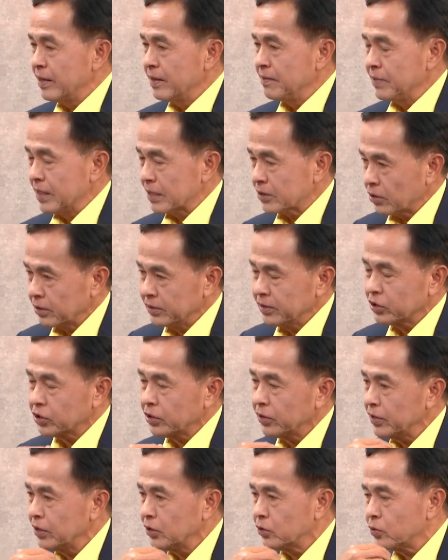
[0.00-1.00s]
based on
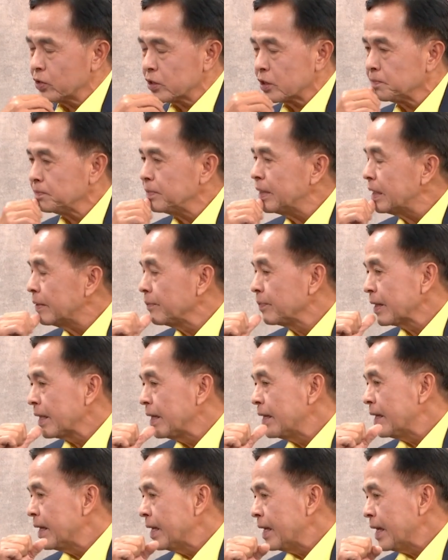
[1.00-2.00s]
national interests. But
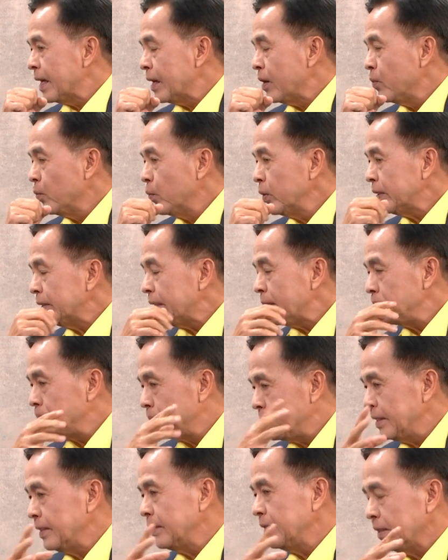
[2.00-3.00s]
would there
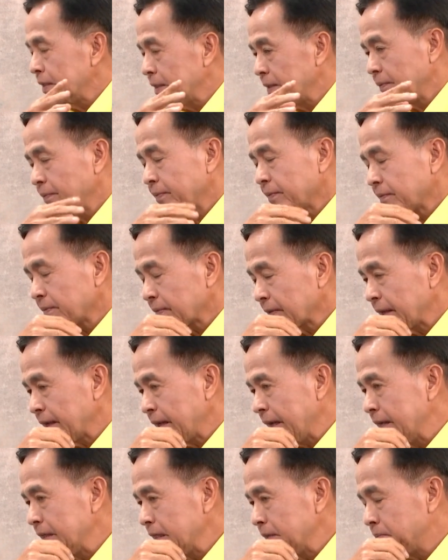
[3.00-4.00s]
be
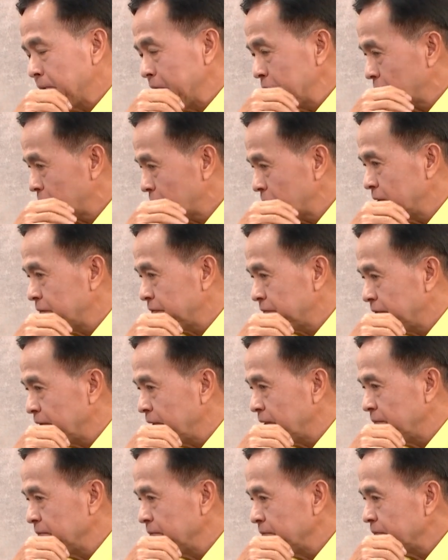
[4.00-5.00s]
any pressure
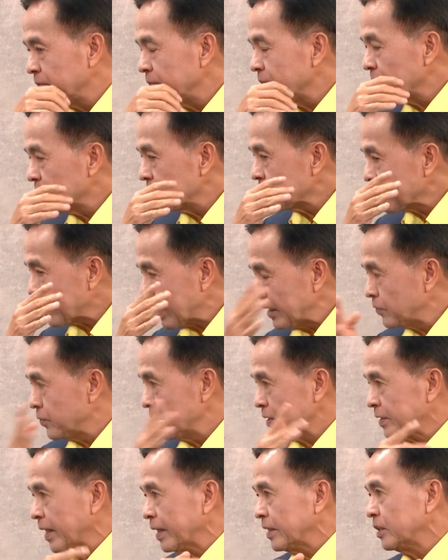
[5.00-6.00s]
from countries like